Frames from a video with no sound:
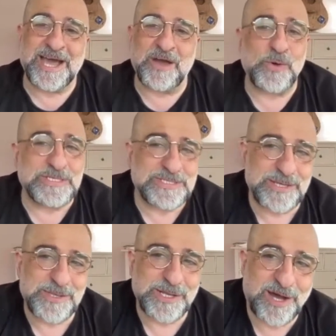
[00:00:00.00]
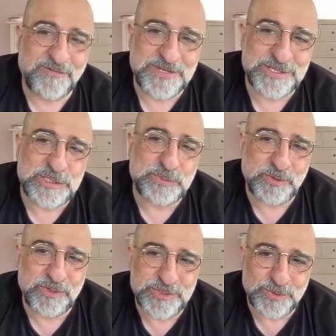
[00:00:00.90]
I always say that laughter is a
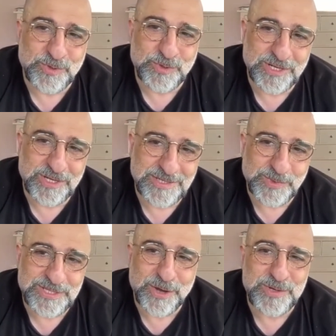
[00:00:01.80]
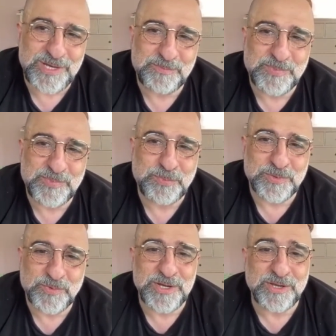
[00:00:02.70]
spiritual quality. We're the only
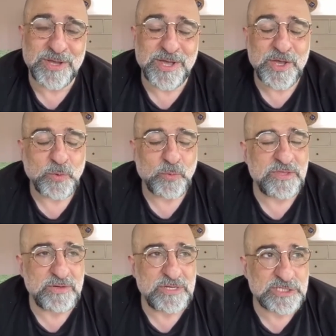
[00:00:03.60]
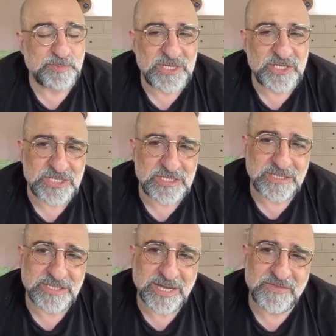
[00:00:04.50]
people, we're the only species
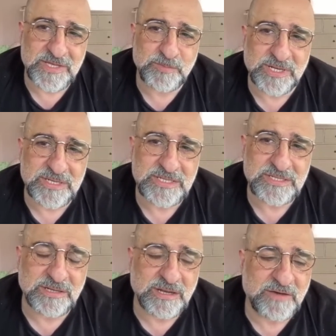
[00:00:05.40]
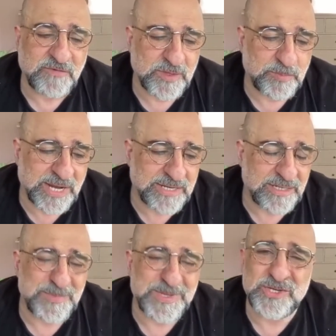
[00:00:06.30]
that have the ability to laugh on the
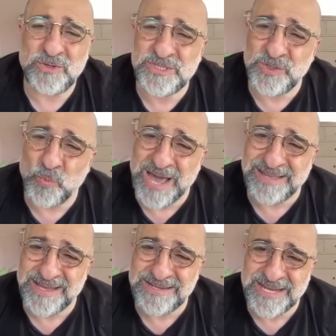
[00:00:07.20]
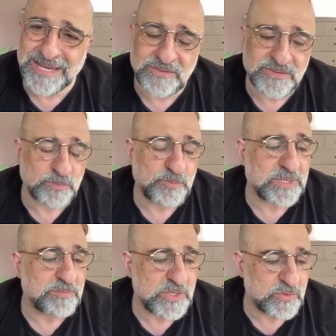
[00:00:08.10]
planet. I mean, dogs can wag their tails and be
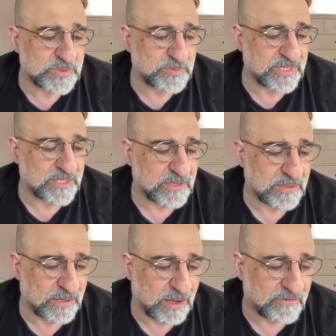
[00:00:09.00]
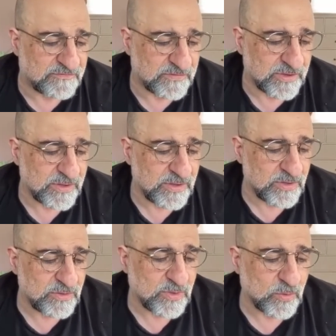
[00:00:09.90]
amused, but they can't laugh
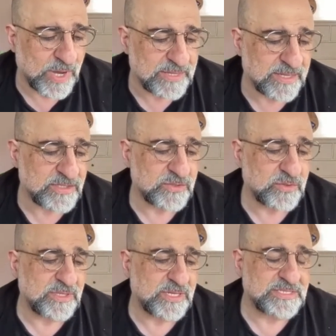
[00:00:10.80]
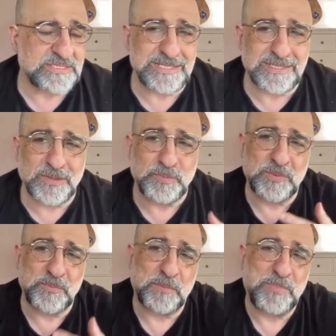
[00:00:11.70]
the way they do. And they say that
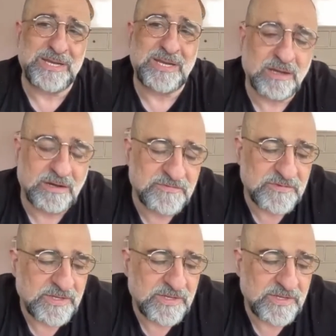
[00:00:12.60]
a belly laugh,